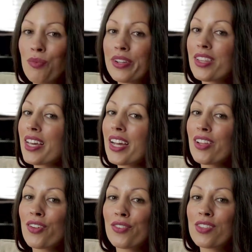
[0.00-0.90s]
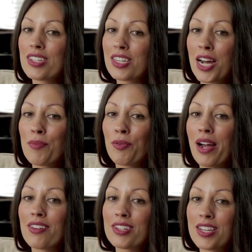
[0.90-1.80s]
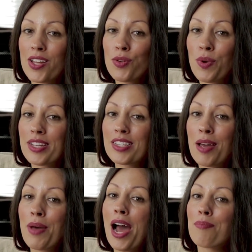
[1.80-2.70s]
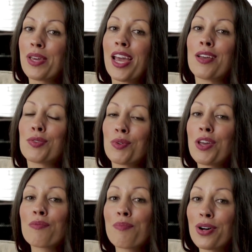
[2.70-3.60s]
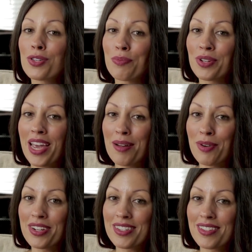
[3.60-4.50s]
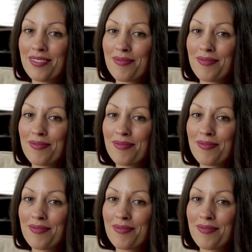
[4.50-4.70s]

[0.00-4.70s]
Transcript: One thing I learned this time around is how the Wyze Cam app behaves when you have multiple cameras.